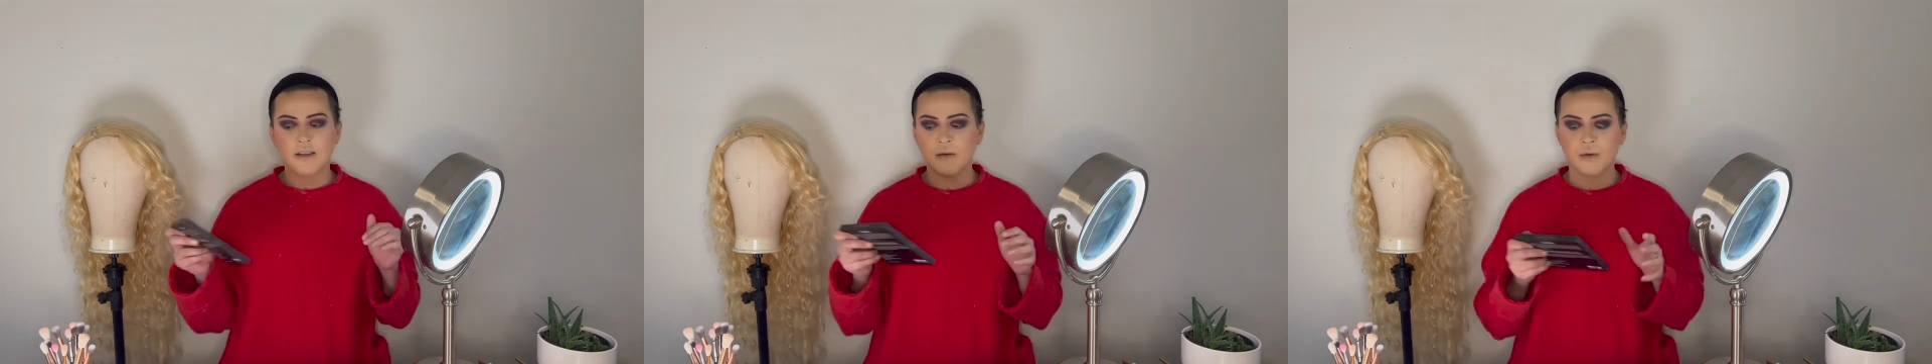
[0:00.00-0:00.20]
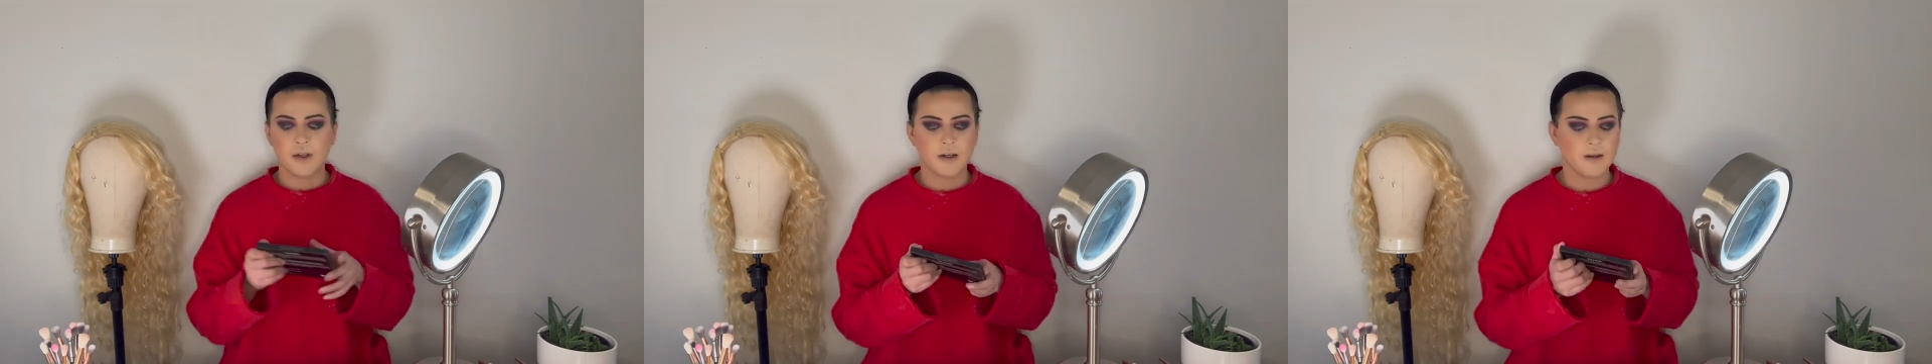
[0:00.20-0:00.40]

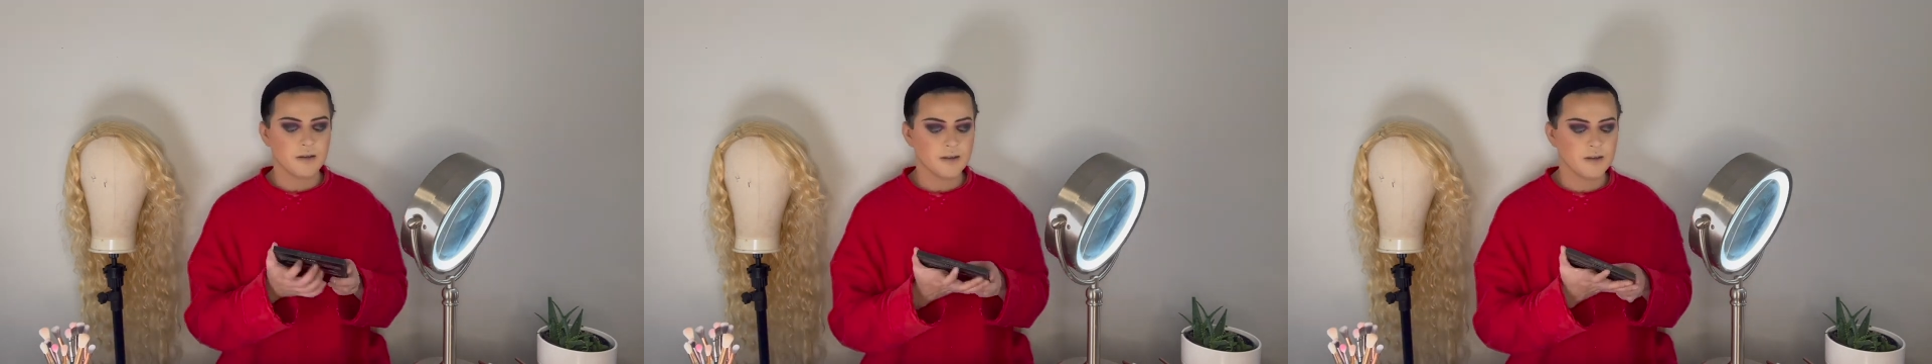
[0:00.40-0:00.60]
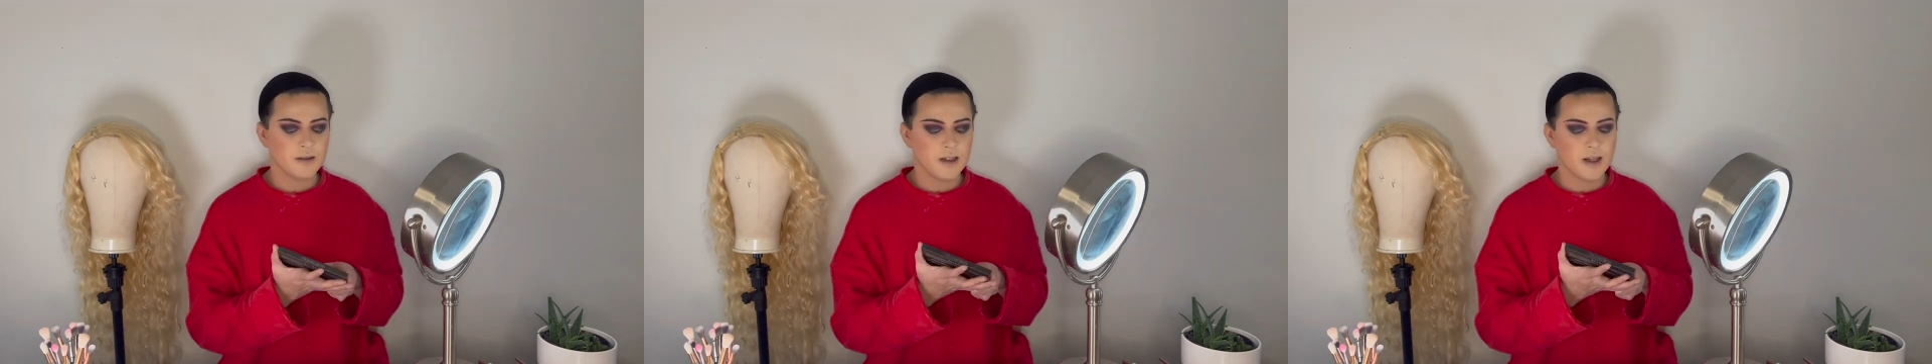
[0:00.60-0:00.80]
and we're
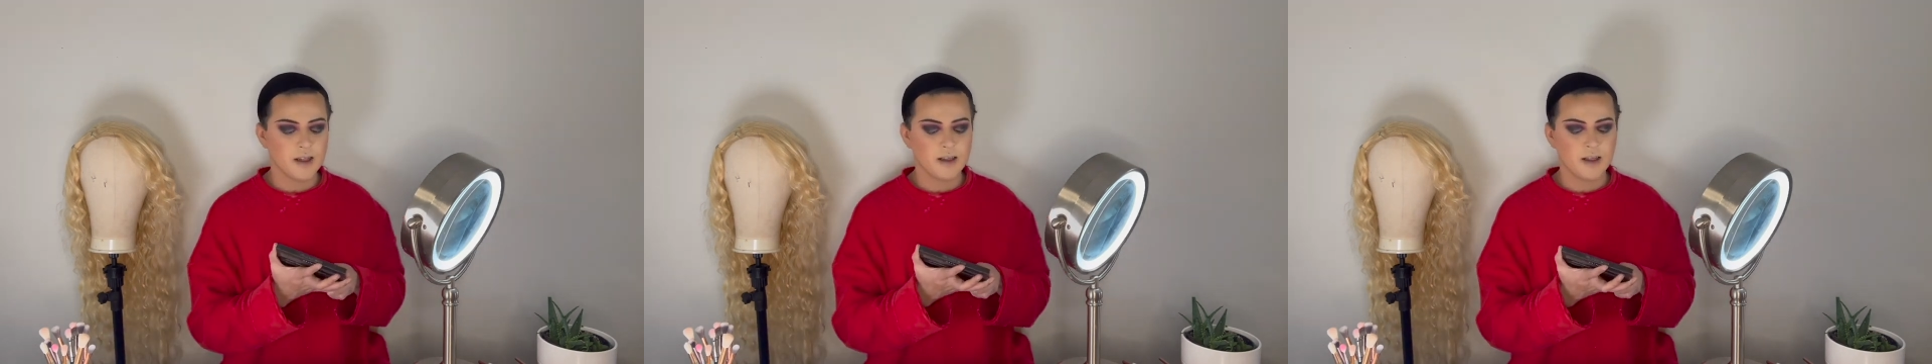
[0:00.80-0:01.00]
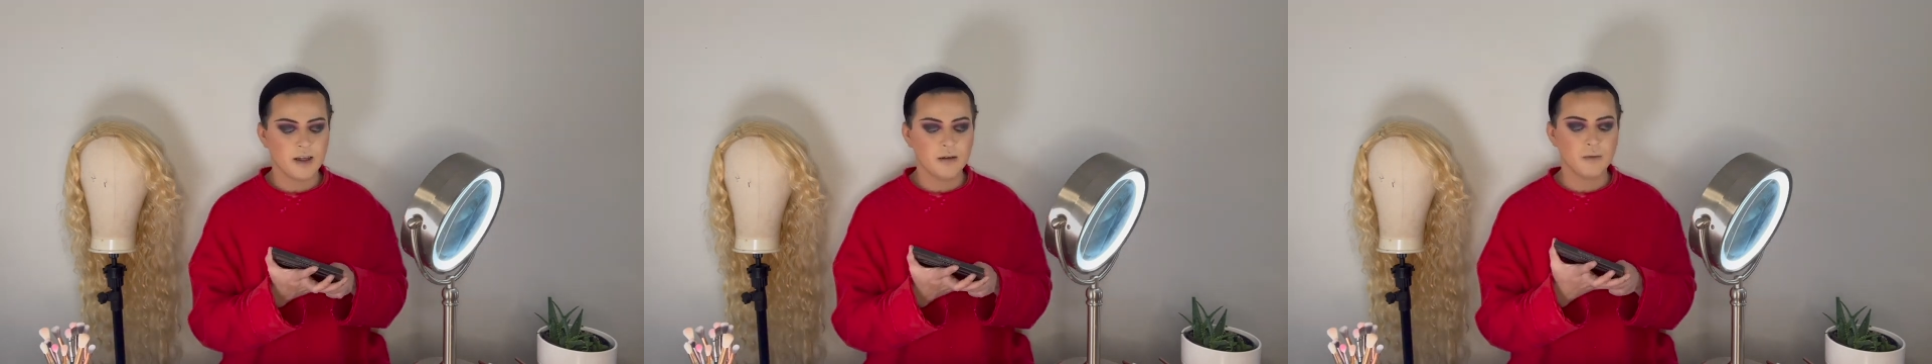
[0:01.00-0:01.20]
also
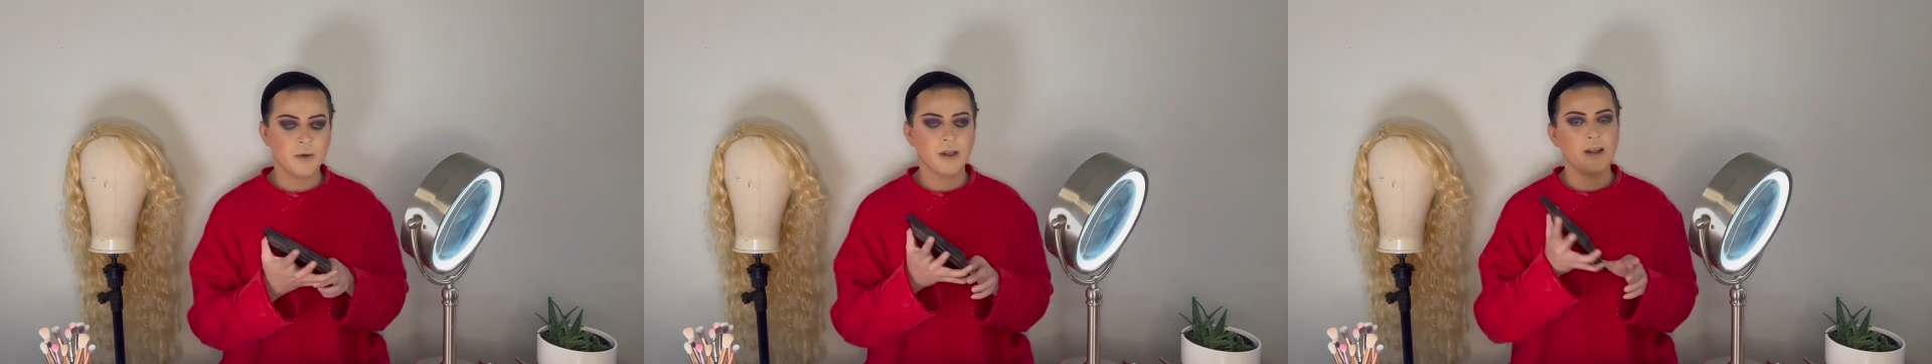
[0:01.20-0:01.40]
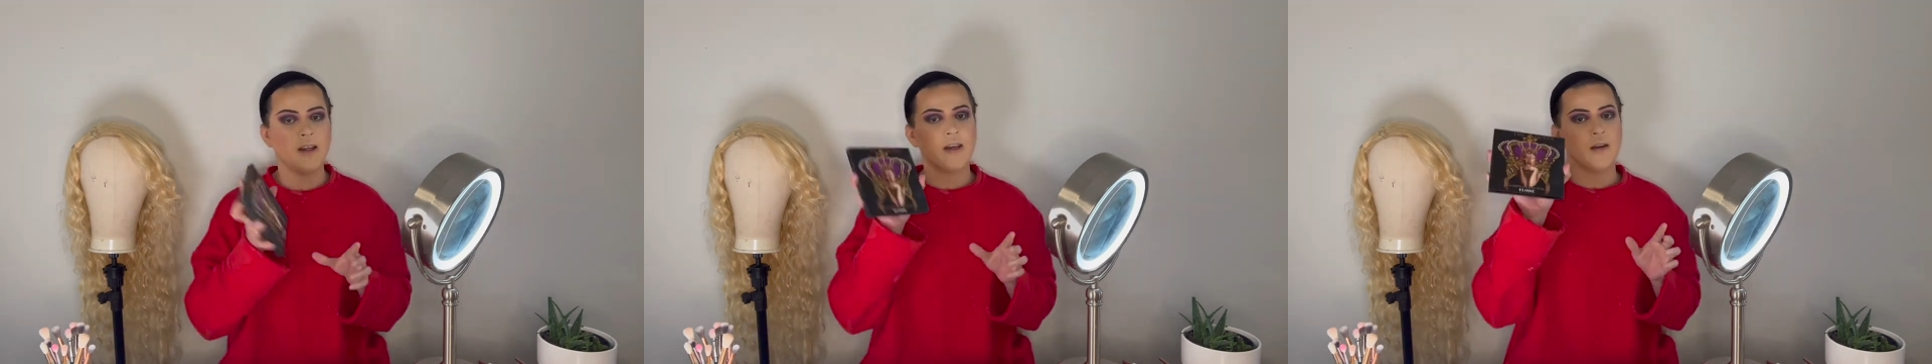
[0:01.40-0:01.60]
not done
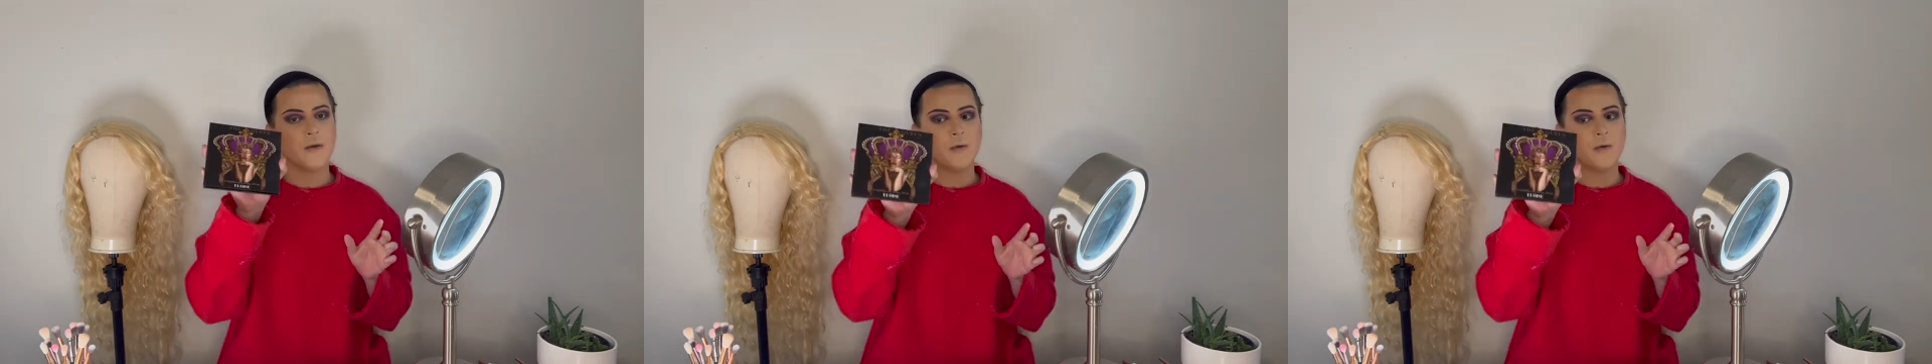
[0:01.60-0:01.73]
with the